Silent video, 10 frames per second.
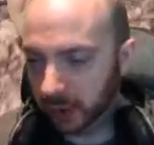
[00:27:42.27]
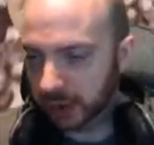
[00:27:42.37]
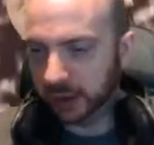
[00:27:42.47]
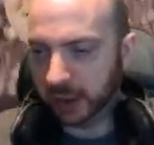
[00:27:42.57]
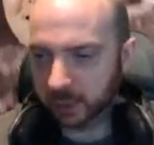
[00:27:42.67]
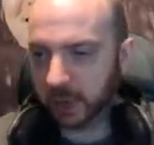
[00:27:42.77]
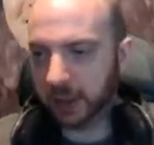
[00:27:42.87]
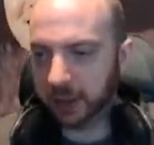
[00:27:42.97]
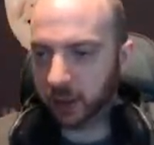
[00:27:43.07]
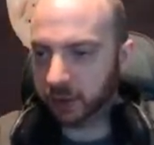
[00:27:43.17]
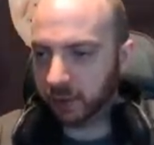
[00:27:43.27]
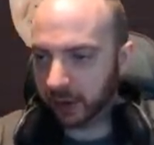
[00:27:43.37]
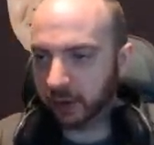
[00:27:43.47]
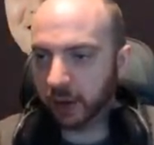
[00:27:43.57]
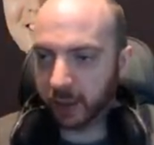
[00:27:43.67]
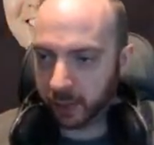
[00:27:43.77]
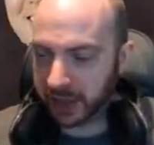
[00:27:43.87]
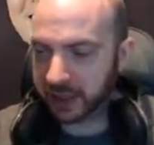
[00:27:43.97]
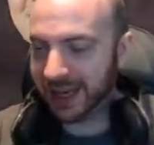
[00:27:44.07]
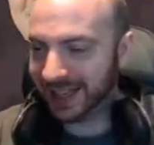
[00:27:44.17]
I expect there's lots of other
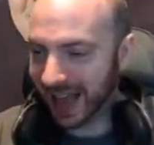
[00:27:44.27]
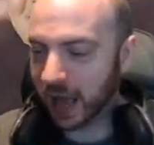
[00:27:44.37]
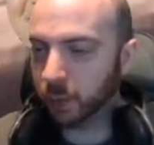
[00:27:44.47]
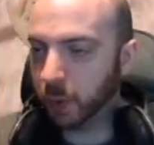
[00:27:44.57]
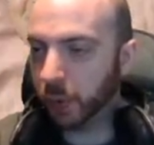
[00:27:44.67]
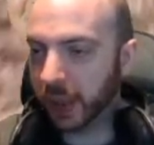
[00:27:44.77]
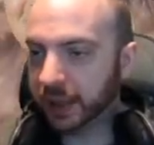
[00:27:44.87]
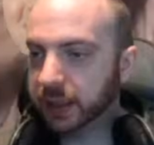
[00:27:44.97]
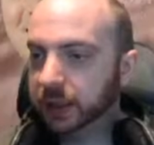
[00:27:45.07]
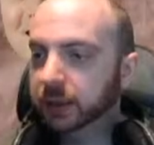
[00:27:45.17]
bits they need to add upon that.